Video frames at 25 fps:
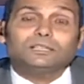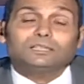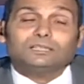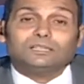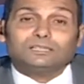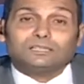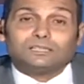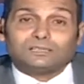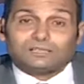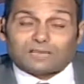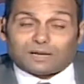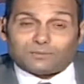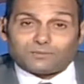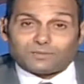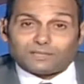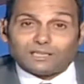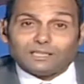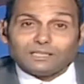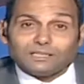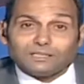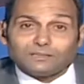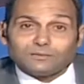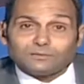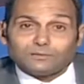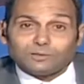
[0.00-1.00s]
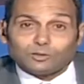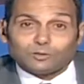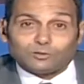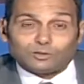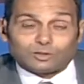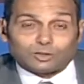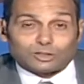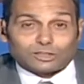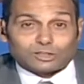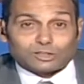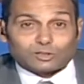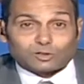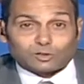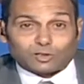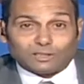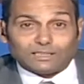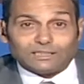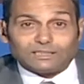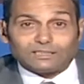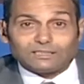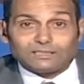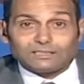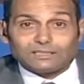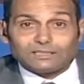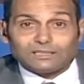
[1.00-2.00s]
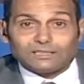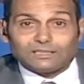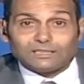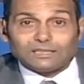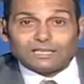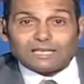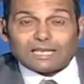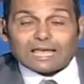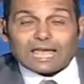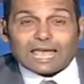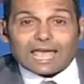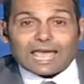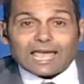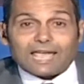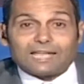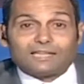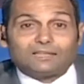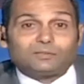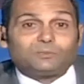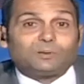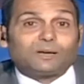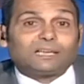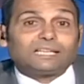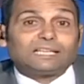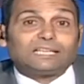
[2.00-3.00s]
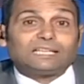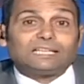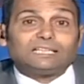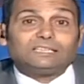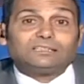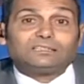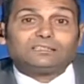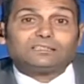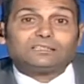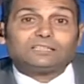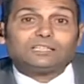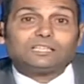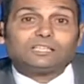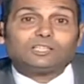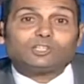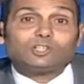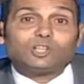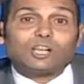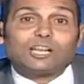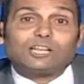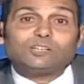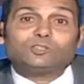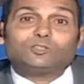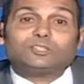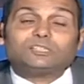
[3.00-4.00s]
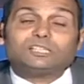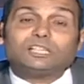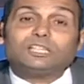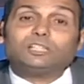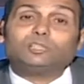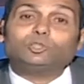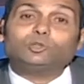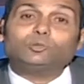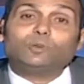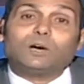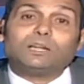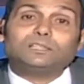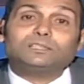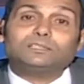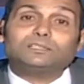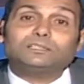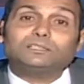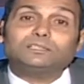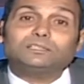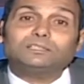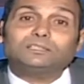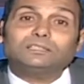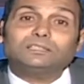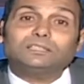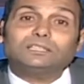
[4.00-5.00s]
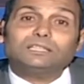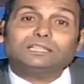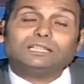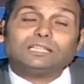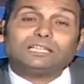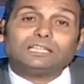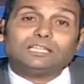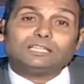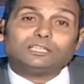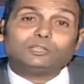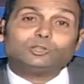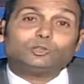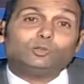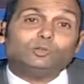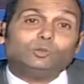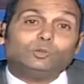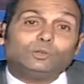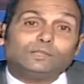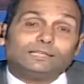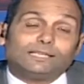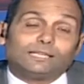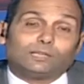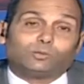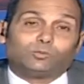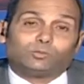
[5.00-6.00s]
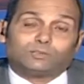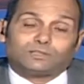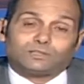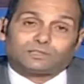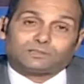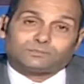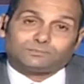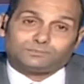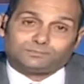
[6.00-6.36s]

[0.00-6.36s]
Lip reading: something which is solid, and by heat it changes into what? Into liquid.